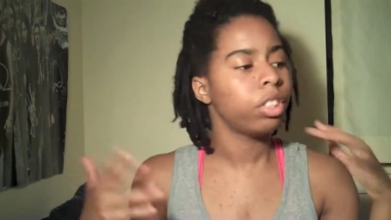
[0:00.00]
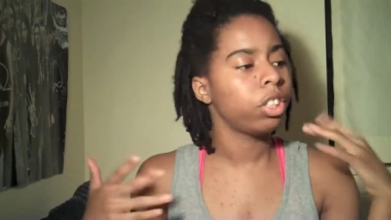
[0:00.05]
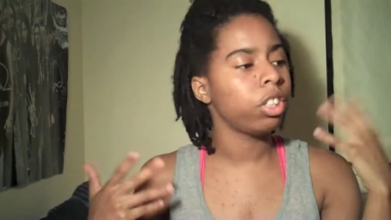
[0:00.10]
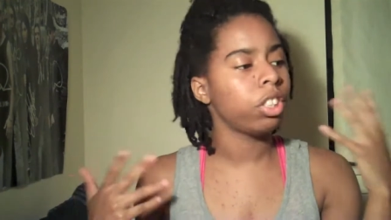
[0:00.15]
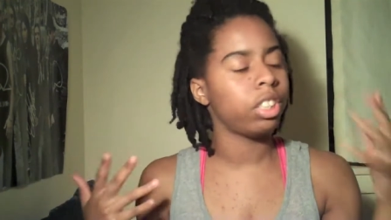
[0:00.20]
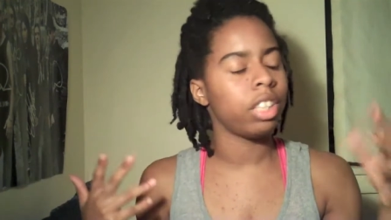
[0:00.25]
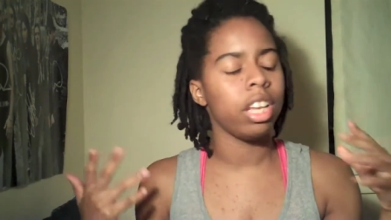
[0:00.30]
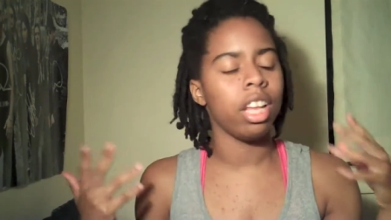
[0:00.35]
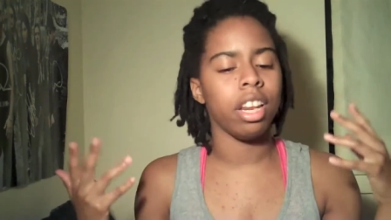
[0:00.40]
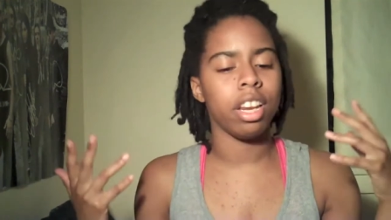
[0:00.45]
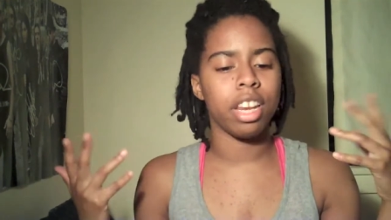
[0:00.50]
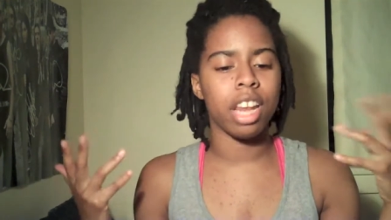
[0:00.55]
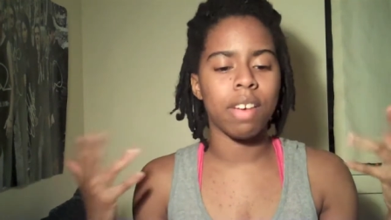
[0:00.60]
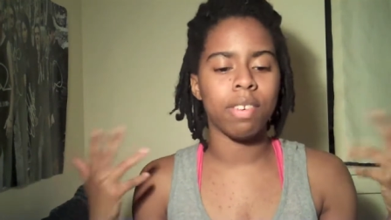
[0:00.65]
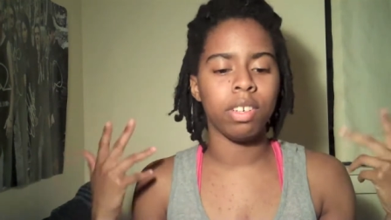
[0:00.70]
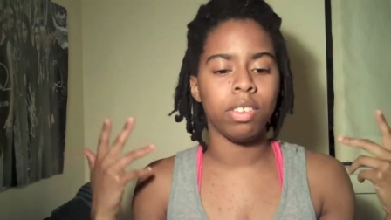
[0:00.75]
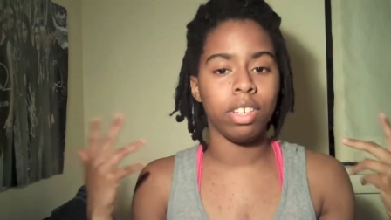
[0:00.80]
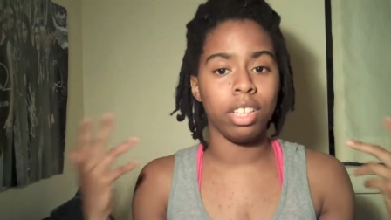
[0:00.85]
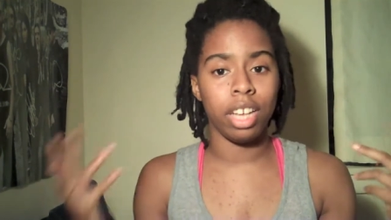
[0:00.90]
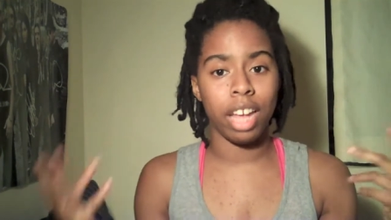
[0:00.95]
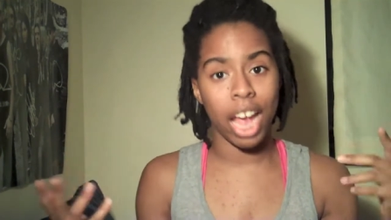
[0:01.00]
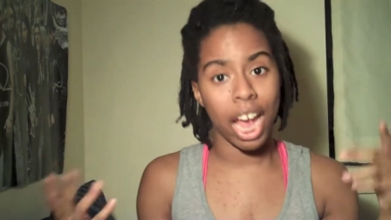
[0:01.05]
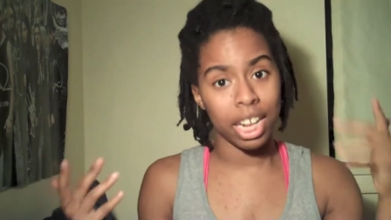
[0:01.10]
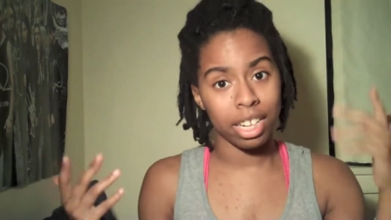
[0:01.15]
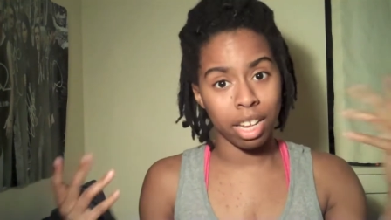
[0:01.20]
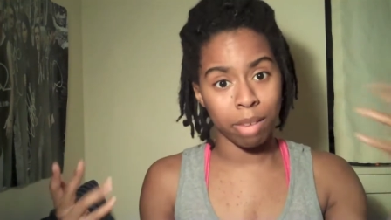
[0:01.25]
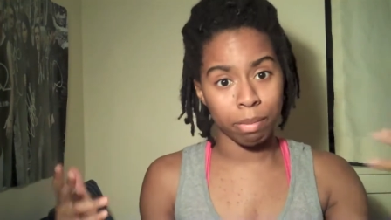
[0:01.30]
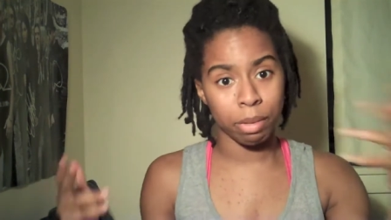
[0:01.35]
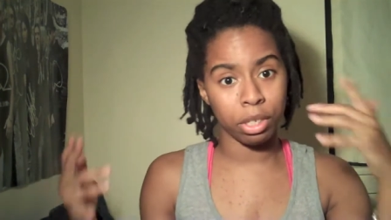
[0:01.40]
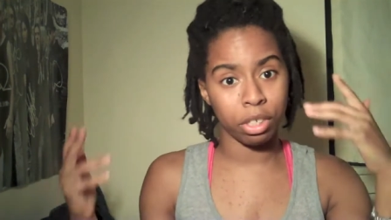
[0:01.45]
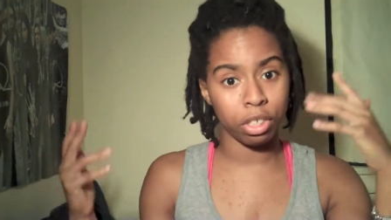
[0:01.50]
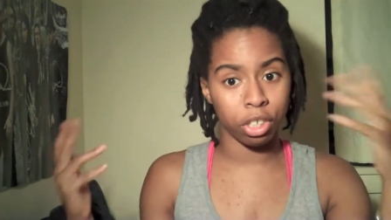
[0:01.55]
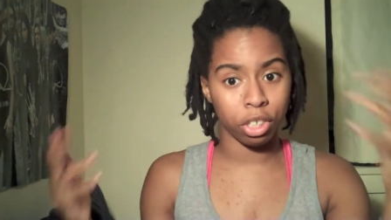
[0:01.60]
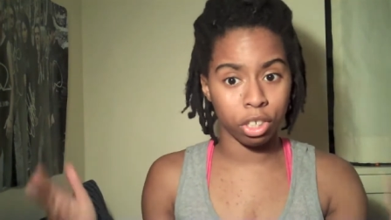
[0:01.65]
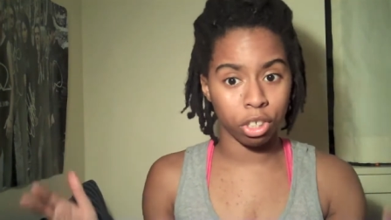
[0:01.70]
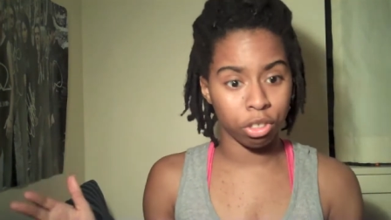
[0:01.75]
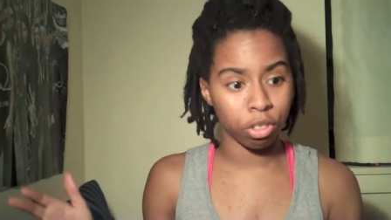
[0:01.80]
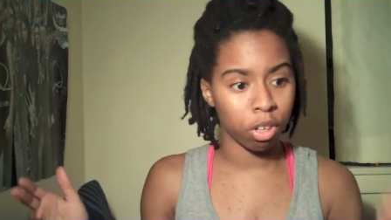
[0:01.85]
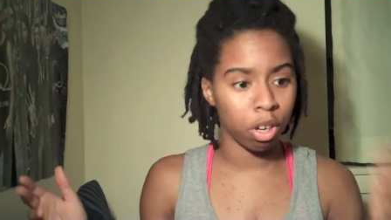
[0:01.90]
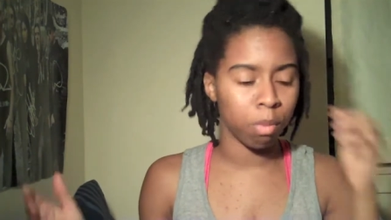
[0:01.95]
Cersei never really had that much
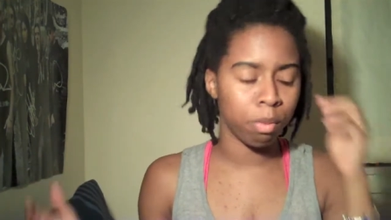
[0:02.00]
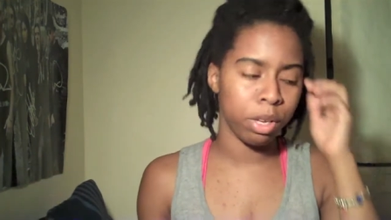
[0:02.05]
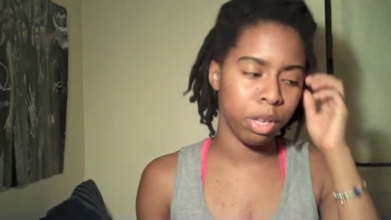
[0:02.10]
control,